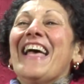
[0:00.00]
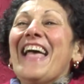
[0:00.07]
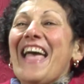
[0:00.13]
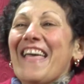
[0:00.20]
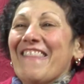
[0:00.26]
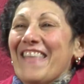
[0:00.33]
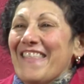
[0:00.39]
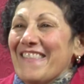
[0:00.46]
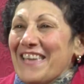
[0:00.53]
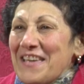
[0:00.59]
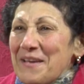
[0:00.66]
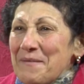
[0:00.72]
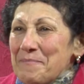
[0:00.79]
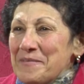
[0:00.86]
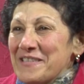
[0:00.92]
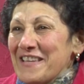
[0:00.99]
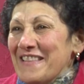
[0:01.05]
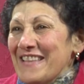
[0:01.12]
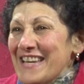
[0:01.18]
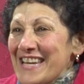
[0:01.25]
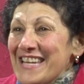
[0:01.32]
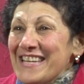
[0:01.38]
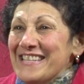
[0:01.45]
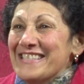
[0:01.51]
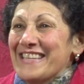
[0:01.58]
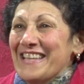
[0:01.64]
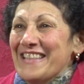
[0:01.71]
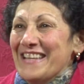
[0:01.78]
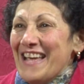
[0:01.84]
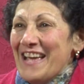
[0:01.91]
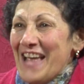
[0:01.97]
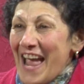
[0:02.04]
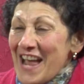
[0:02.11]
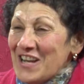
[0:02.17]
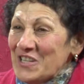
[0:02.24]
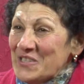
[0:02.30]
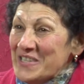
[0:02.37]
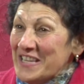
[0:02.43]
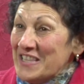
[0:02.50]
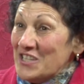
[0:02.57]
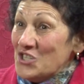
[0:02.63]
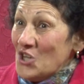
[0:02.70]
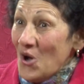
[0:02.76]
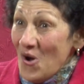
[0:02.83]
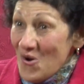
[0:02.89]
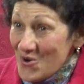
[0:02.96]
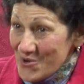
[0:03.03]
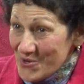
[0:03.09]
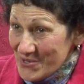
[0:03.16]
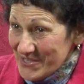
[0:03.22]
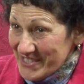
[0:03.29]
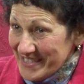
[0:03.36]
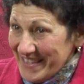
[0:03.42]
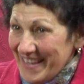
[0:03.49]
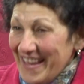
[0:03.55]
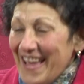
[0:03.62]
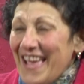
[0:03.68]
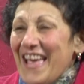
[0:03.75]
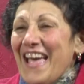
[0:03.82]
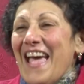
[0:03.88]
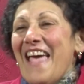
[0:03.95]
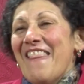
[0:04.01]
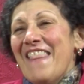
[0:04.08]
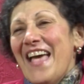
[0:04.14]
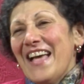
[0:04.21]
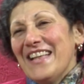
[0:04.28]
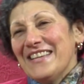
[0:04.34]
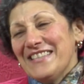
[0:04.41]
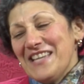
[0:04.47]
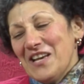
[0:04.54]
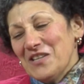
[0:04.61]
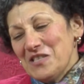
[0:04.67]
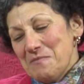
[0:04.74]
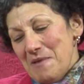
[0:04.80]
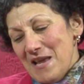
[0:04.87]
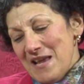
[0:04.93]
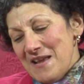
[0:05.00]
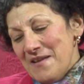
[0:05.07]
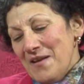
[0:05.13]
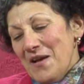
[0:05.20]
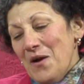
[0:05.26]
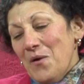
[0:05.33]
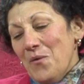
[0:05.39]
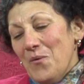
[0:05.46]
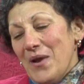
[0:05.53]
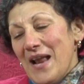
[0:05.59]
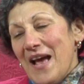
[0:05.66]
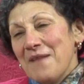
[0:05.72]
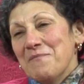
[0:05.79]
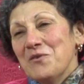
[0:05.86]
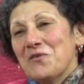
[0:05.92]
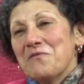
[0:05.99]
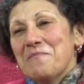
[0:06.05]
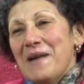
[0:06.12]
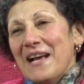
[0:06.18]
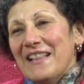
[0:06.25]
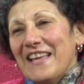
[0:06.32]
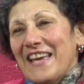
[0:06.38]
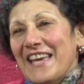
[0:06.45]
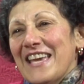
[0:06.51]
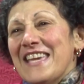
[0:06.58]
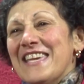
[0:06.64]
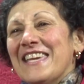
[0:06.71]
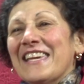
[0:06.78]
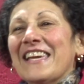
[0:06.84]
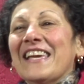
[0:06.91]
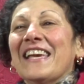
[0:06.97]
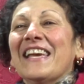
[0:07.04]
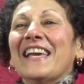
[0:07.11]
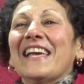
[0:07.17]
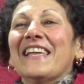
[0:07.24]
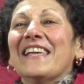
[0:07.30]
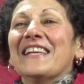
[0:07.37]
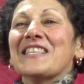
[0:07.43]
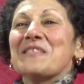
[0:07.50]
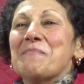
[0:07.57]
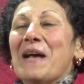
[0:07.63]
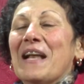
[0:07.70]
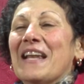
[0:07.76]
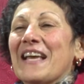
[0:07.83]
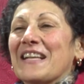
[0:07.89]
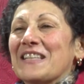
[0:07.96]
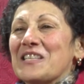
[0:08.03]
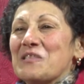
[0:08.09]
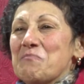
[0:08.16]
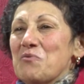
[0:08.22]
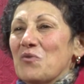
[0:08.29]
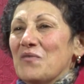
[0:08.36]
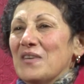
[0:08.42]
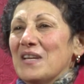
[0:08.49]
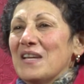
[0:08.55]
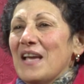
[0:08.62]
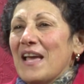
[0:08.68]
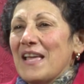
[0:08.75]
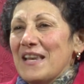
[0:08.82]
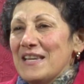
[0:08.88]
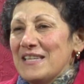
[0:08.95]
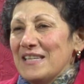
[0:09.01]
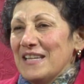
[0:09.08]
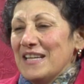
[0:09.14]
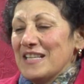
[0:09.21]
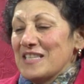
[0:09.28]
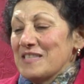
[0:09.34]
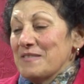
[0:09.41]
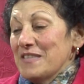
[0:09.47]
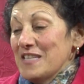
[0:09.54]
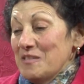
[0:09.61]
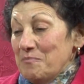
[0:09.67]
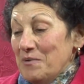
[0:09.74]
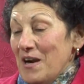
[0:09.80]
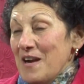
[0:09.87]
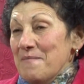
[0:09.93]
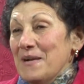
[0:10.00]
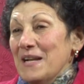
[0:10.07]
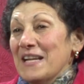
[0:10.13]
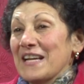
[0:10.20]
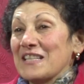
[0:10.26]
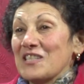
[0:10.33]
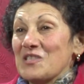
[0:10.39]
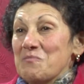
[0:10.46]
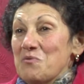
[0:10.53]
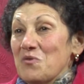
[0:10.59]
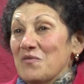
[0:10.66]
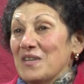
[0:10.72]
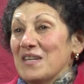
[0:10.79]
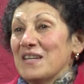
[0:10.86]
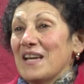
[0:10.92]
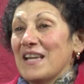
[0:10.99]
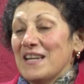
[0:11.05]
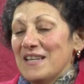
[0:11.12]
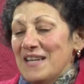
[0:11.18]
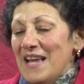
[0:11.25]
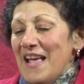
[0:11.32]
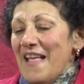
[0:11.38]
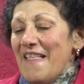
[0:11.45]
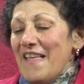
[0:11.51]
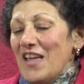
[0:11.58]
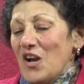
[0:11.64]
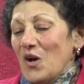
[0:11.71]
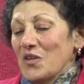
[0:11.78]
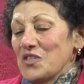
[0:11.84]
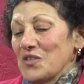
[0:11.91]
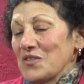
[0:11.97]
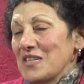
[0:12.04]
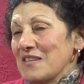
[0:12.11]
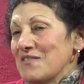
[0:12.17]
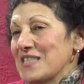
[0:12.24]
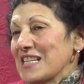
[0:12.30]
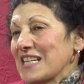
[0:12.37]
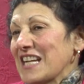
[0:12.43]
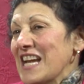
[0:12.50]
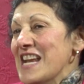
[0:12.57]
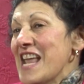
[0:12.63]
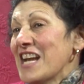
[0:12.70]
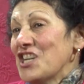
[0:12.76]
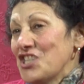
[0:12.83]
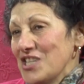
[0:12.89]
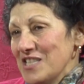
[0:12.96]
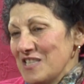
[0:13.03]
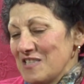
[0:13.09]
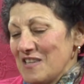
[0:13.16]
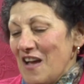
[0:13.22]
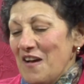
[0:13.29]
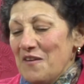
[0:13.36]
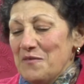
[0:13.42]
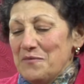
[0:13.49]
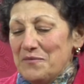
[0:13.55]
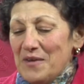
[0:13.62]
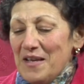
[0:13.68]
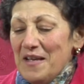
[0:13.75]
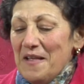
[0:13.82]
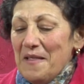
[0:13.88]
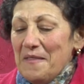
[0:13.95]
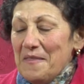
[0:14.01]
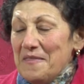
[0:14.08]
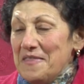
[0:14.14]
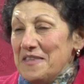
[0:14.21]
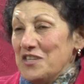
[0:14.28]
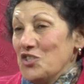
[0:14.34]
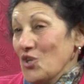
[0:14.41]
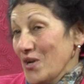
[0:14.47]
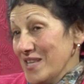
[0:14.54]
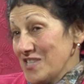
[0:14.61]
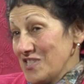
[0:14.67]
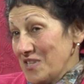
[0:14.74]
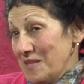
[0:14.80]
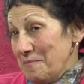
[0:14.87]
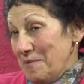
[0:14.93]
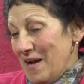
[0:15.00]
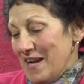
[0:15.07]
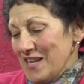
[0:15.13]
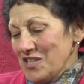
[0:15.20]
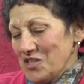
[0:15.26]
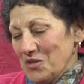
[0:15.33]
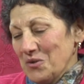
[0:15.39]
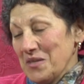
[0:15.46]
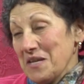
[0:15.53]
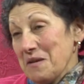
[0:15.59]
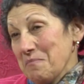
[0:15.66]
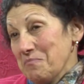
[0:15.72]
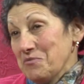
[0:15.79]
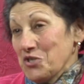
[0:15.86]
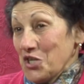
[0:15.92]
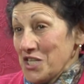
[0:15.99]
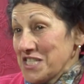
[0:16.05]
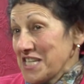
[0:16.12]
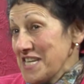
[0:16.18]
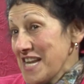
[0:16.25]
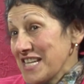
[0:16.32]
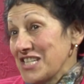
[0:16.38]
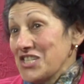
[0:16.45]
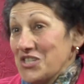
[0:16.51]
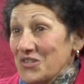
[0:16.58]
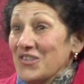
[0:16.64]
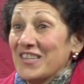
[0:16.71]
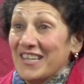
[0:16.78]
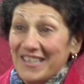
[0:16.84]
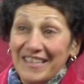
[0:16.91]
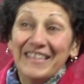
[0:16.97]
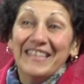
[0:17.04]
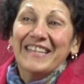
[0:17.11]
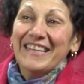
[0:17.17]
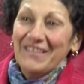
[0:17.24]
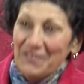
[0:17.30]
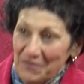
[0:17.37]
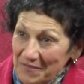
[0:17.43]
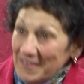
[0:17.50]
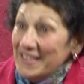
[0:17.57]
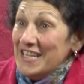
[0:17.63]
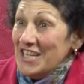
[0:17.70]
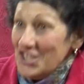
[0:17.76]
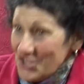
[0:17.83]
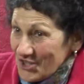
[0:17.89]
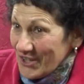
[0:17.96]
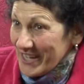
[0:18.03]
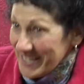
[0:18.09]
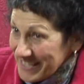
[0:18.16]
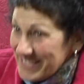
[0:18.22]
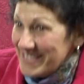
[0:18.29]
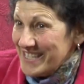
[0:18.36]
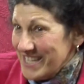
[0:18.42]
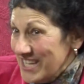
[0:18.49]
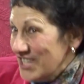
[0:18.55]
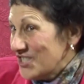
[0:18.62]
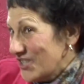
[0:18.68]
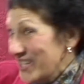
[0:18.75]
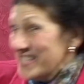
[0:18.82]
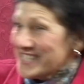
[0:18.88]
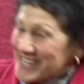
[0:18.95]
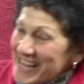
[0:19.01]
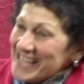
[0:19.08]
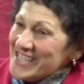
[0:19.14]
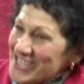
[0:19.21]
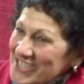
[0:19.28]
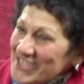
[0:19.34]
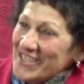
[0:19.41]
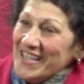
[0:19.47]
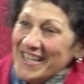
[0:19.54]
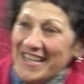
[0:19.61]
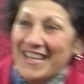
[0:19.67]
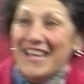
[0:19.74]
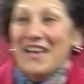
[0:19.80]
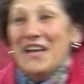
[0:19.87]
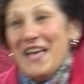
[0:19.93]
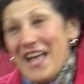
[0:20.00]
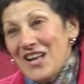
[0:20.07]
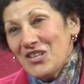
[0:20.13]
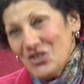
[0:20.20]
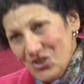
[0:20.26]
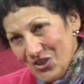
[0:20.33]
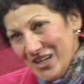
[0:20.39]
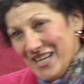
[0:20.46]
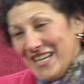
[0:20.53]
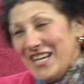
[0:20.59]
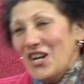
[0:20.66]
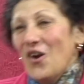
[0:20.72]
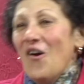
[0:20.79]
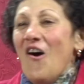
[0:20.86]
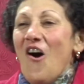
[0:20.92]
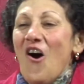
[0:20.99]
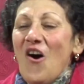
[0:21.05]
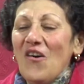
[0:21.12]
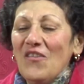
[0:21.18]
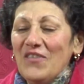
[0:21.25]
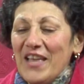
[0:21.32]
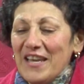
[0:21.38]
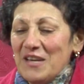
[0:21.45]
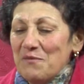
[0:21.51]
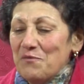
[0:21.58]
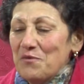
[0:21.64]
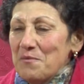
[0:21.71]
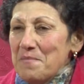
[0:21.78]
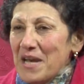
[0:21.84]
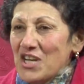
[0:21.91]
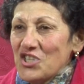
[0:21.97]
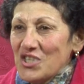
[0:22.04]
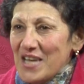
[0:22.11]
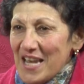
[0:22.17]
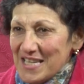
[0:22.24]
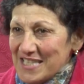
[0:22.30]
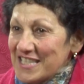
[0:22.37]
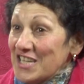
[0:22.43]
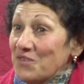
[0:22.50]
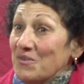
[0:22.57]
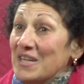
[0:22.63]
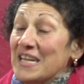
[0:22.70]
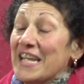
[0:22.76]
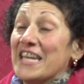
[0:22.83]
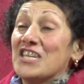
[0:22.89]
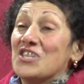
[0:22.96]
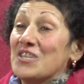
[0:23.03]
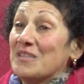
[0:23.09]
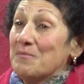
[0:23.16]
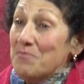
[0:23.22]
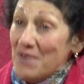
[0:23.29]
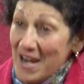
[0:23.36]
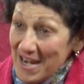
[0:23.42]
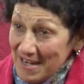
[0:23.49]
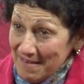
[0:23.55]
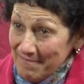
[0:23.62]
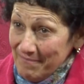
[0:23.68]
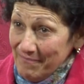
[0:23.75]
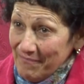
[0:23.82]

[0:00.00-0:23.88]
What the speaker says: and then the hips and the knees and the ankles and the toes. And that tells me when I move my leg, it's my leg that's moving, and it's this part of my leg that's moving, and it also gives the connections of the joints of the body. So the hip joint's connected to the knee joint's connected to the ankle joint. All that information has to get relayed to the brain.